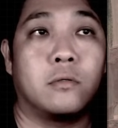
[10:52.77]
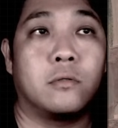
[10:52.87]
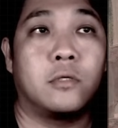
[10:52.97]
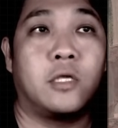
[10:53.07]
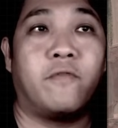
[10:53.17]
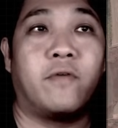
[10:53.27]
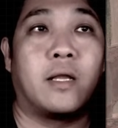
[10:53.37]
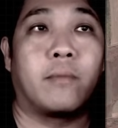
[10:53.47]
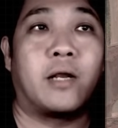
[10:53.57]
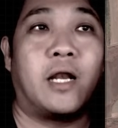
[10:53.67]
given
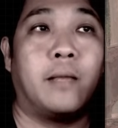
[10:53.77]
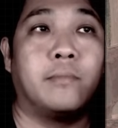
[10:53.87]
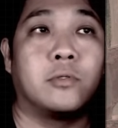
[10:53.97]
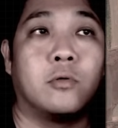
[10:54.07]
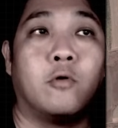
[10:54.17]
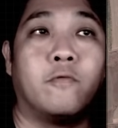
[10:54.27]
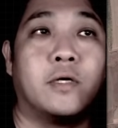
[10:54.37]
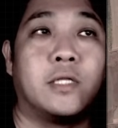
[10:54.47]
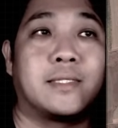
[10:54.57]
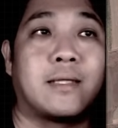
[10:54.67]
up claims
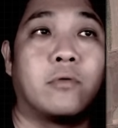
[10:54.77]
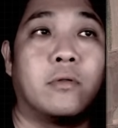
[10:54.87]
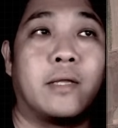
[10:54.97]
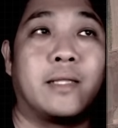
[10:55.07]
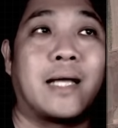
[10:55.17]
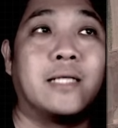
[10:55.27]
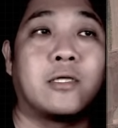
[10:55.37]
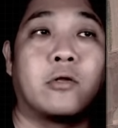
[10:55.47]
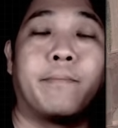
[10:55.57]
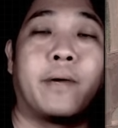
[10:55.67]
over the entire
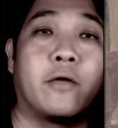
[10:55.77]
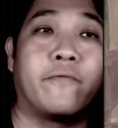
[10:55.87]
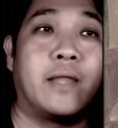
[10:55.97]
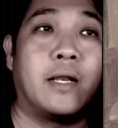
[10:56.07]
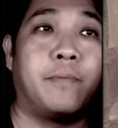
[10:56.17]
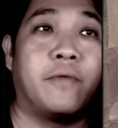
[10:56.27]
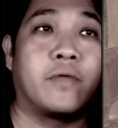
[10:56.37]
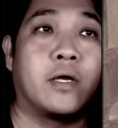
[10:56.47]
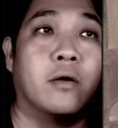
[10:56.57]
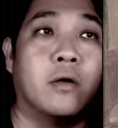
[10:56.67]
southern part of
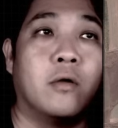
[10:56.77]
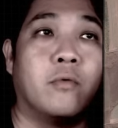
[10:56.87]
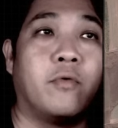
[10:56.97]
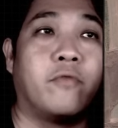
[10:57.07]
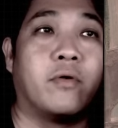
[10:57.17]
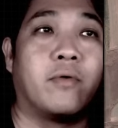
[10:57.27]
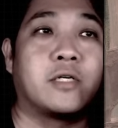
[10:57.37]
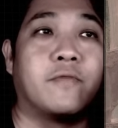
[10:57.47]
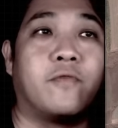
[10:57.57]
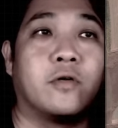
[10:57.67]
Nelipivka, with the
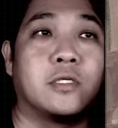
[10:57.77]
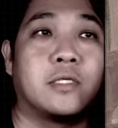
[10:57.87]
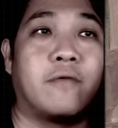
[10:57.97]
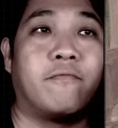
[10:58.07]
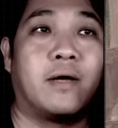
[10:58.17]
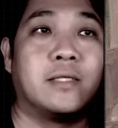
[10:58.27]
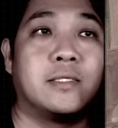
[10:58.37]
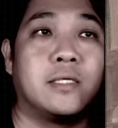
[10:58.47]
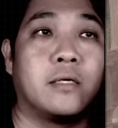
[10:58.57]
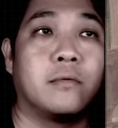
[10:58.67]
Russian forces
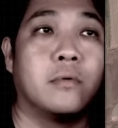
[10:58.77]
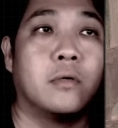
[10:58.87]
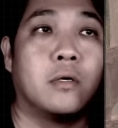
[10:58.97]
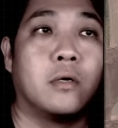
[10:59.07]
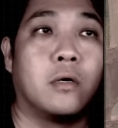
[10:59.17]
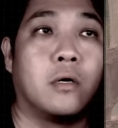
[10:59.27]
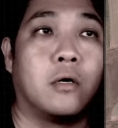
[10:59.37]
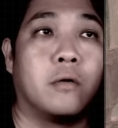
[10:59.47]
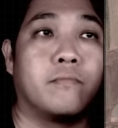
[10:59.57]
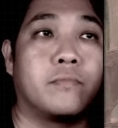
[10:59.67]
advancing,
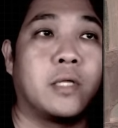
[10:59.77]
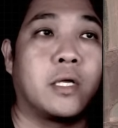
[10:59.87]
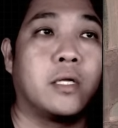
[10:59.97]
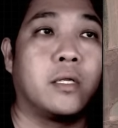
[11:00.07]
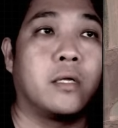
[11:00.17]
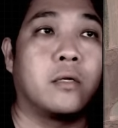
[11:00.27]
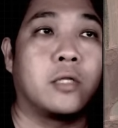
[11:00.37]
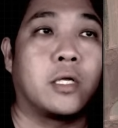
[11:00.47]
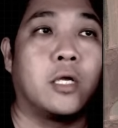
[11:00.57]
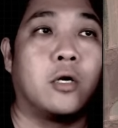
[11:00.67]

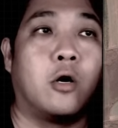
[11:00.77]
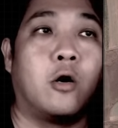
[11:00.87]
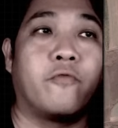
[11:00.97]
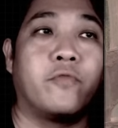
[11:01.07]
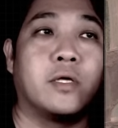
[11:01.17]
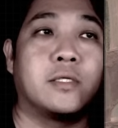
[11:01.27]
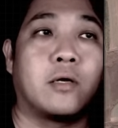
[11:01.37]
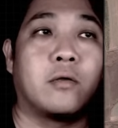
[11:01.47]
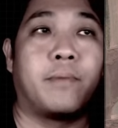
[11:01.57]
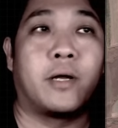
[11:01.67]
taking all of the
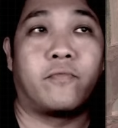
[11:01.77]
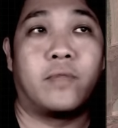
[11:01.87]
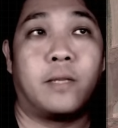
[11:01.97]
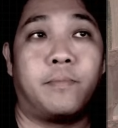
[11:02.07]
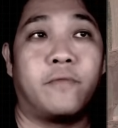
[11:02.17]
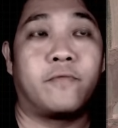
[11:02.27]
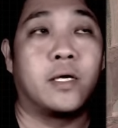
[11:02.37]
southern part of Nelipivka.